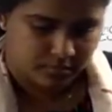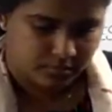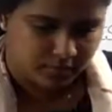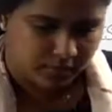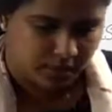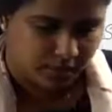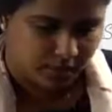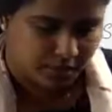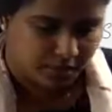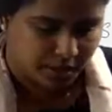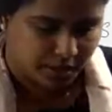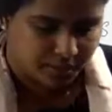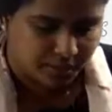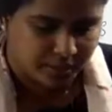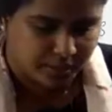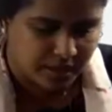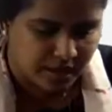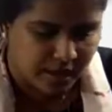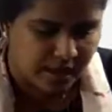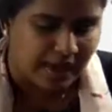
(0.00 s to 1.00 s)
Okay,
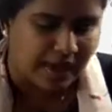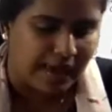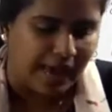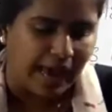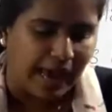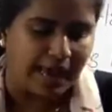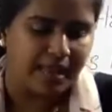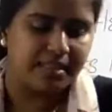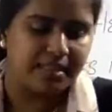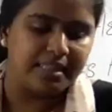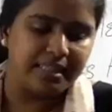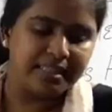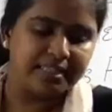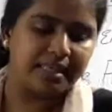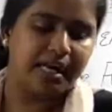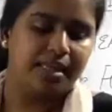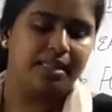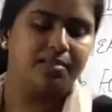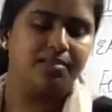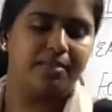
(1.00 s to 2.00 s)
and these
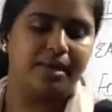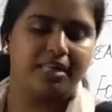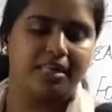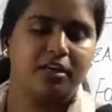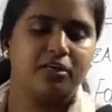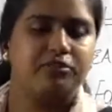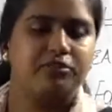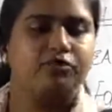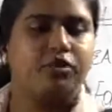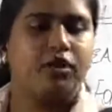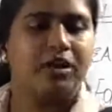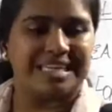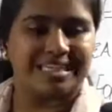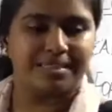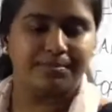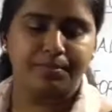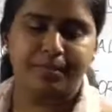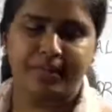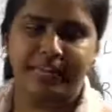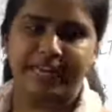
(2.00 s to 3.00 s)
are the methods for
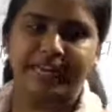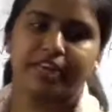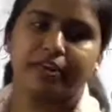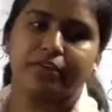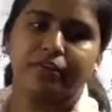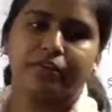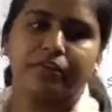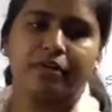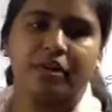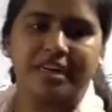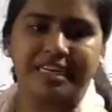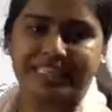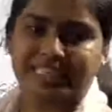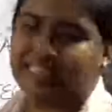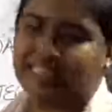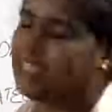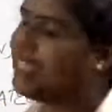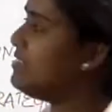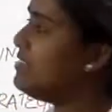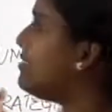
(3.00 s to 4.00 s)
breeding for
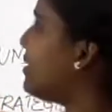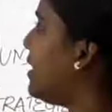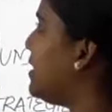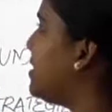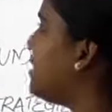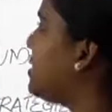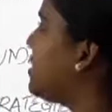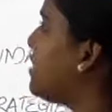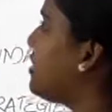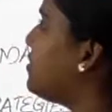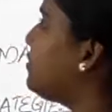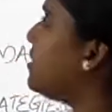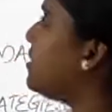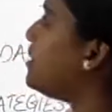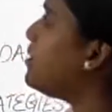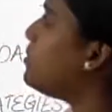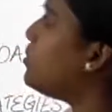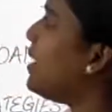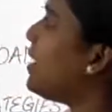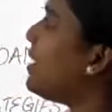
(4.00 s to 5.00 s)
disease resistance. The
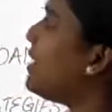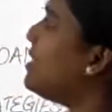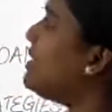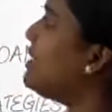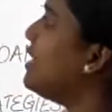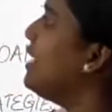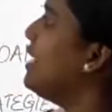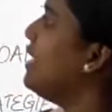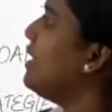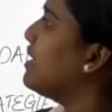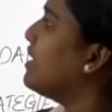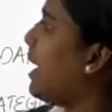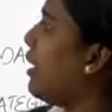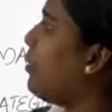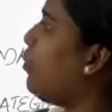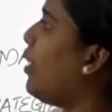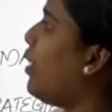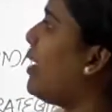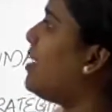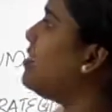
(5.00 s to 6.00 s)
first one is
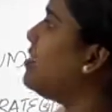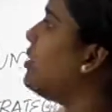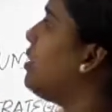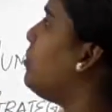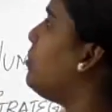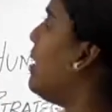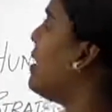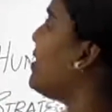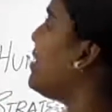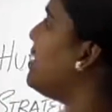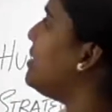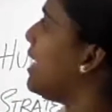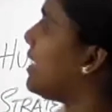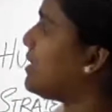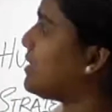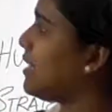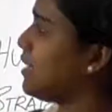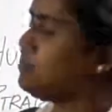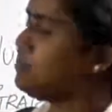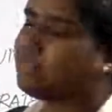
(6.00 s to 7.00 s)
conventional method, that
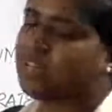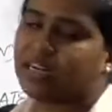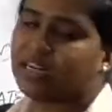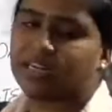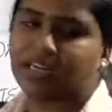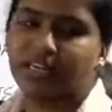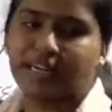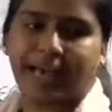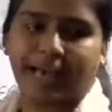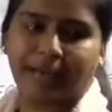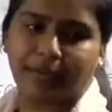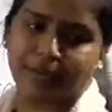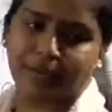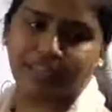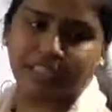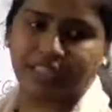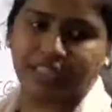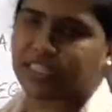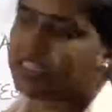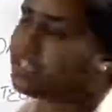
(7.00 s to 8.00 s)
comes under
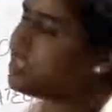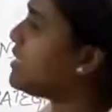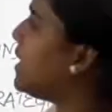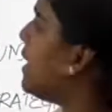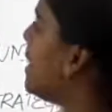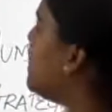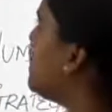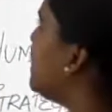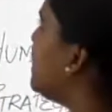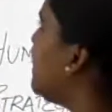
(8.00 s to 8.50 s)
hybridization selection.